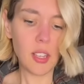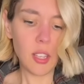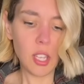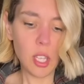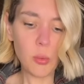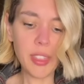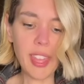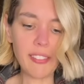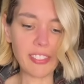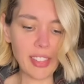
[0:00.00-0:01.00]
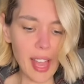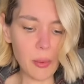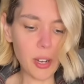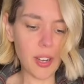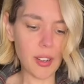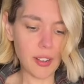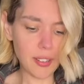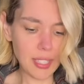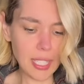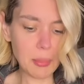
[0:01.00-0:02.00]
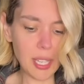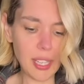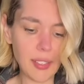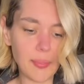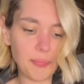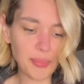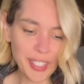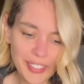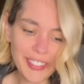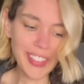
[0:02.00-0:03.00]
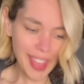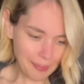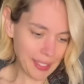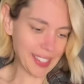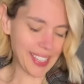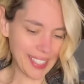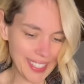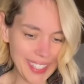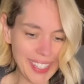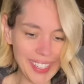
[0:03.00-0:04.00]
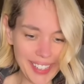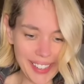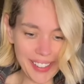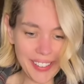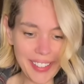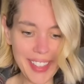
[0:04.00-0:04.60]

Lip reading: You want that flour to be fabulous, you know?